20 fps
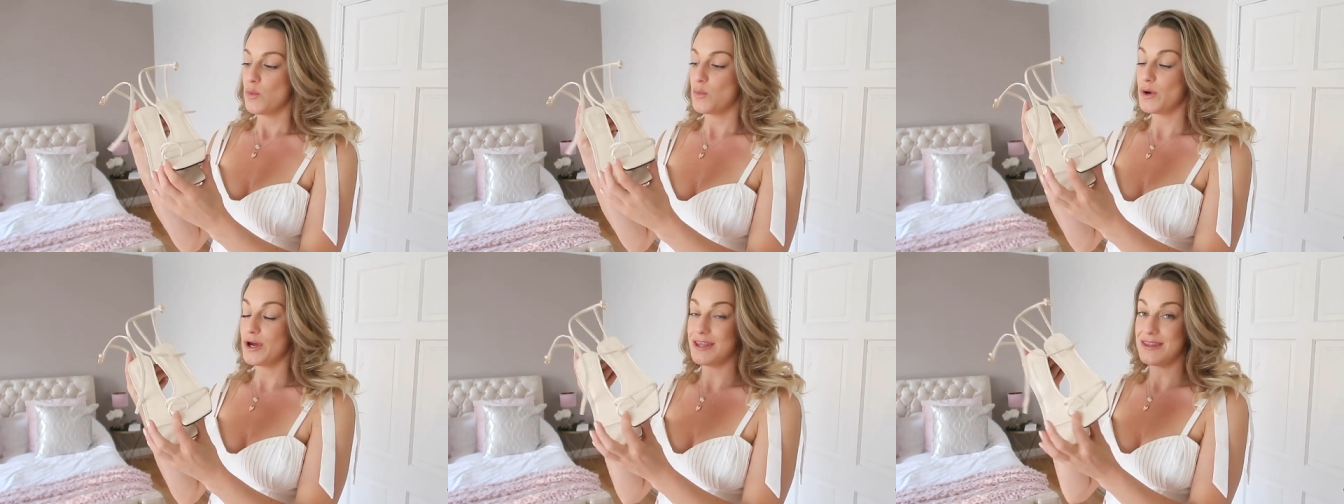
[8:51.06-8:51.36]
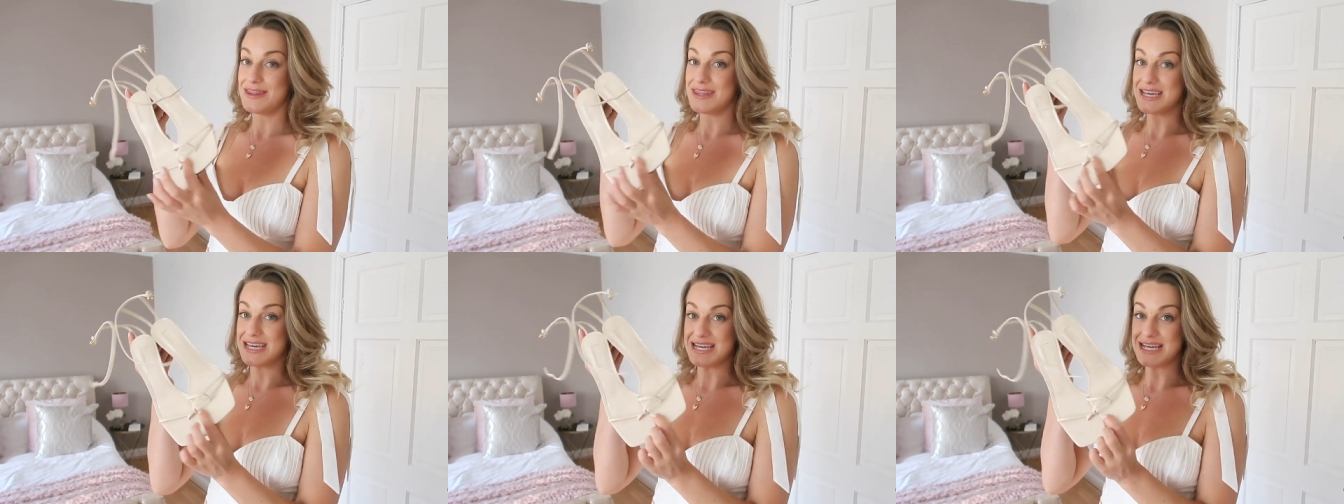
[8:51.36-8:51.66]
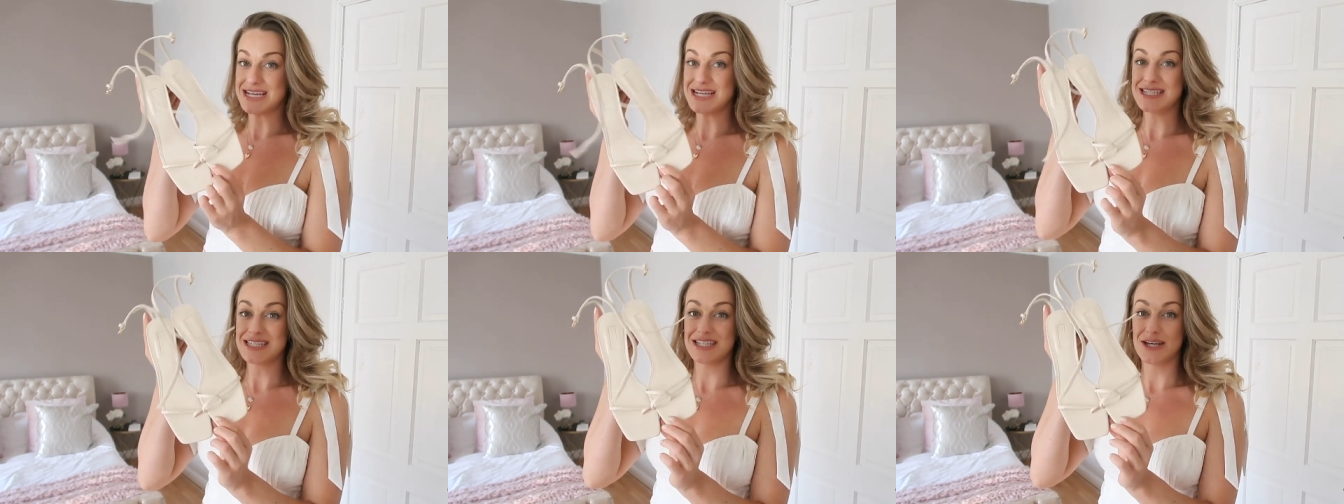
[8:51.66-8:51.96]
were
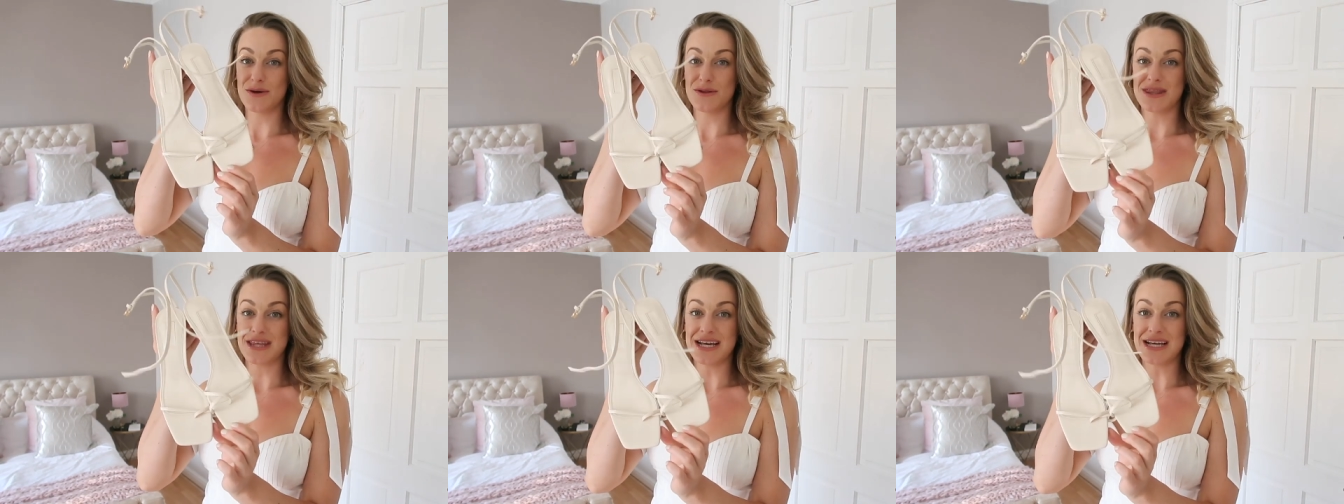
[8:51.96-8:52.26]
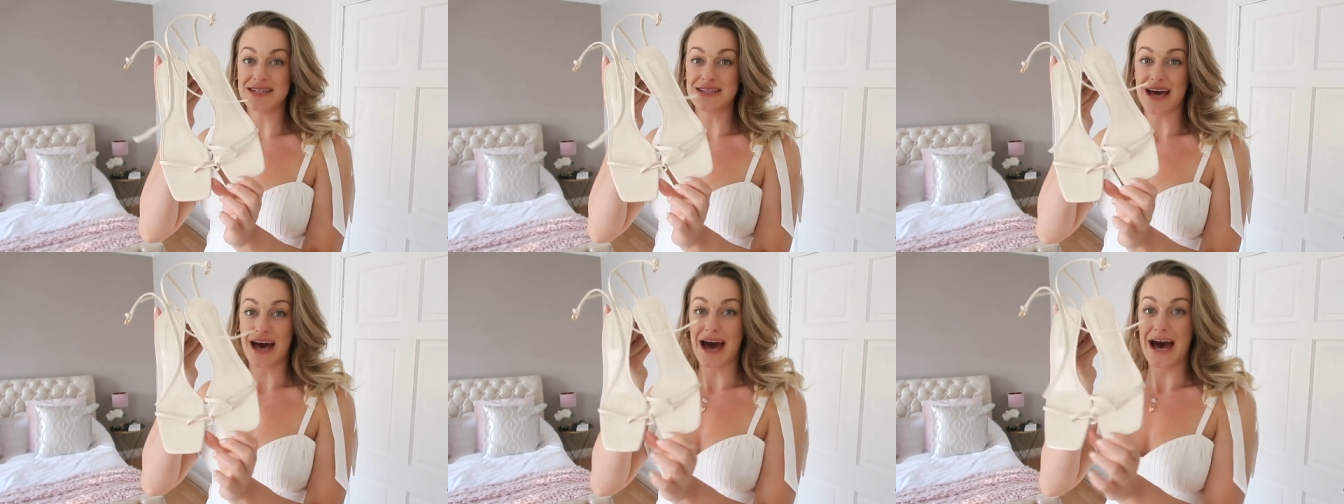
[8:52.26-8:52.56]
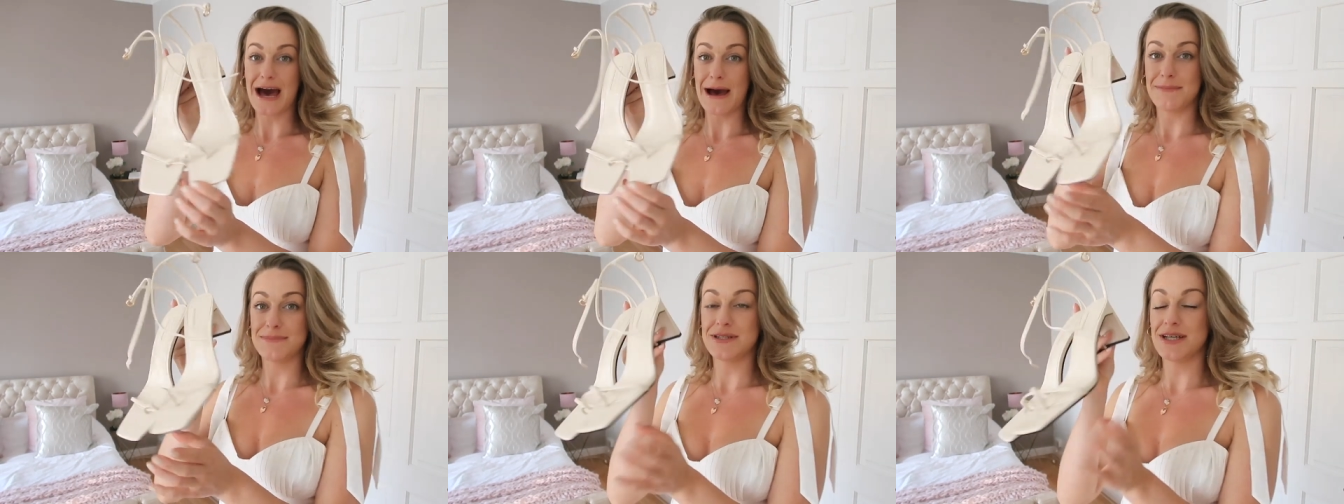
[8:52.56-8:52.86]
these. So these are
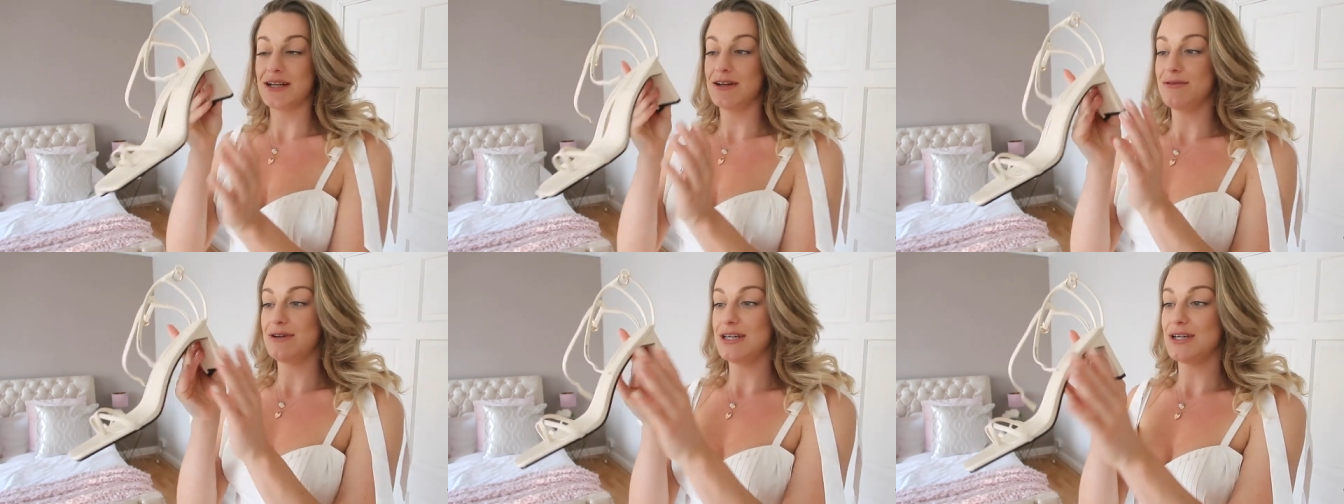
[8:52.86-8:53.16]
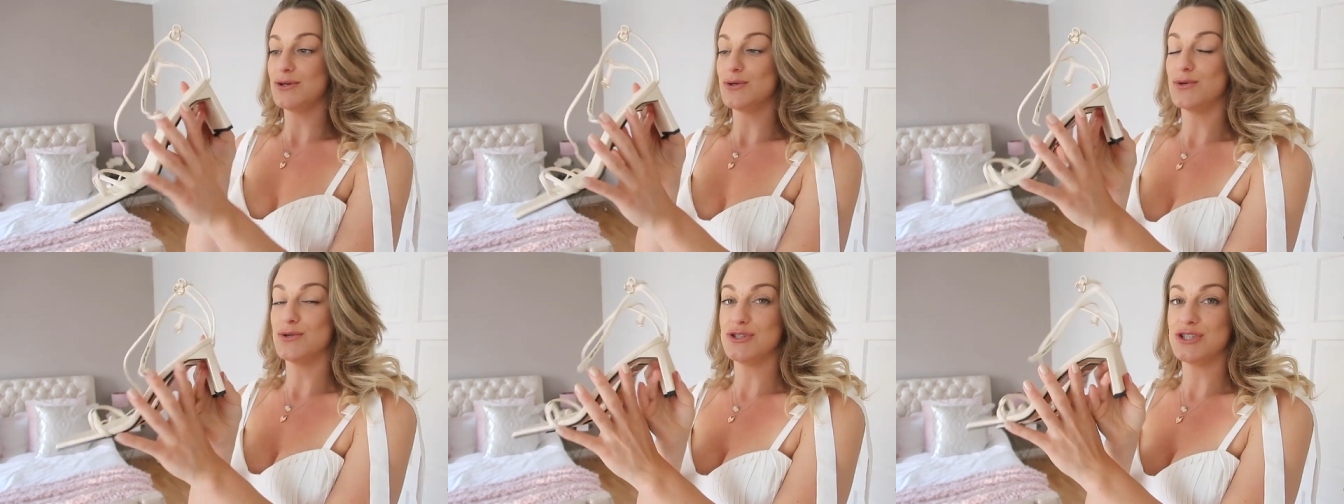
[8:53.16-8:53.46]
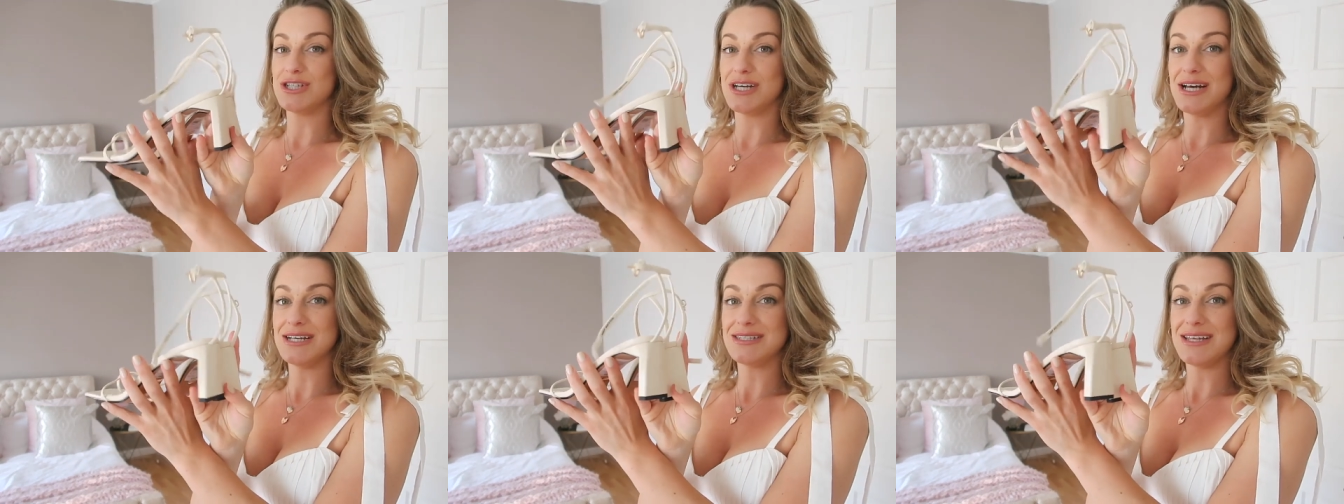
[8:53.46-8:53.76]
absolutely
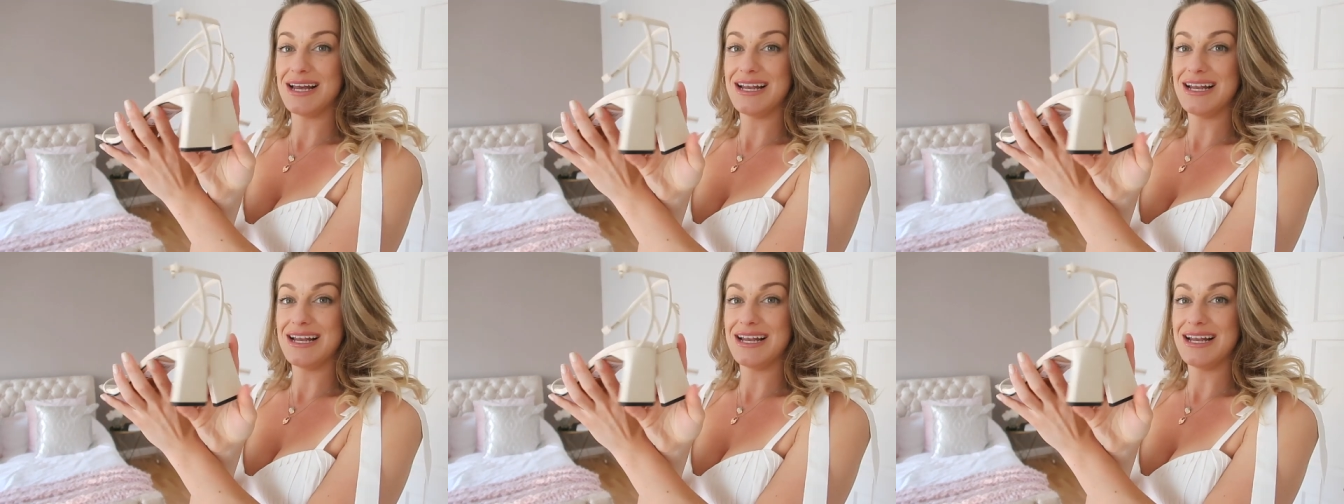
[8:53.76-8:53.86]
gorgeous.